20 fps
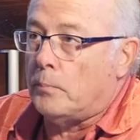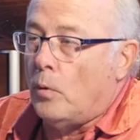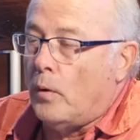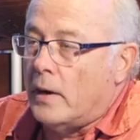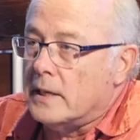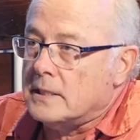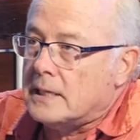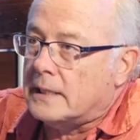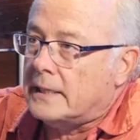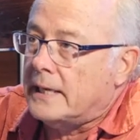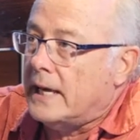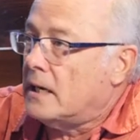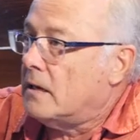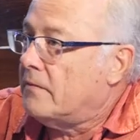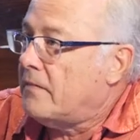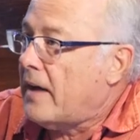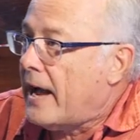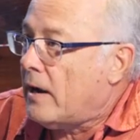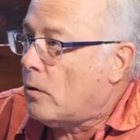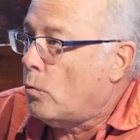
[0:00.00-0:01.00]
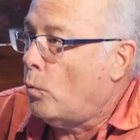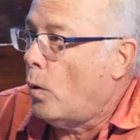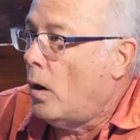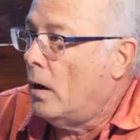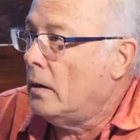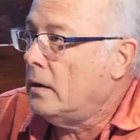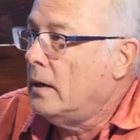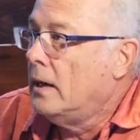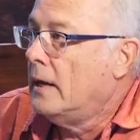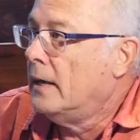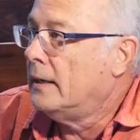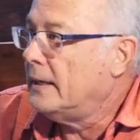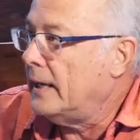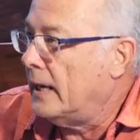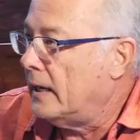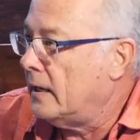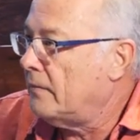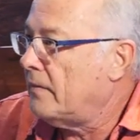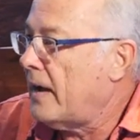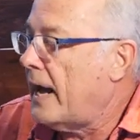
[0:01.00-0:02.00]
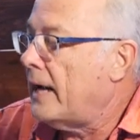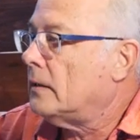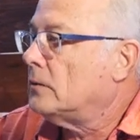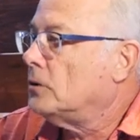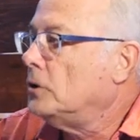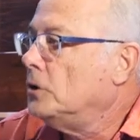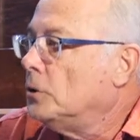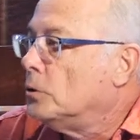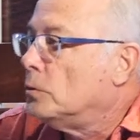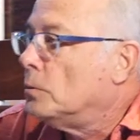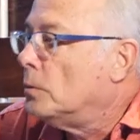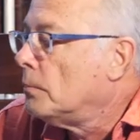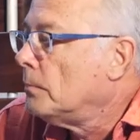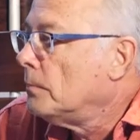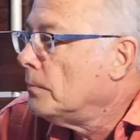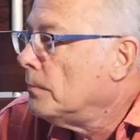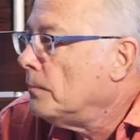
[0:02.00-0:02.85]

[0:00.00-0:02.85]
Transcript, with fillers: points at the end of Act One, the end of Act Two.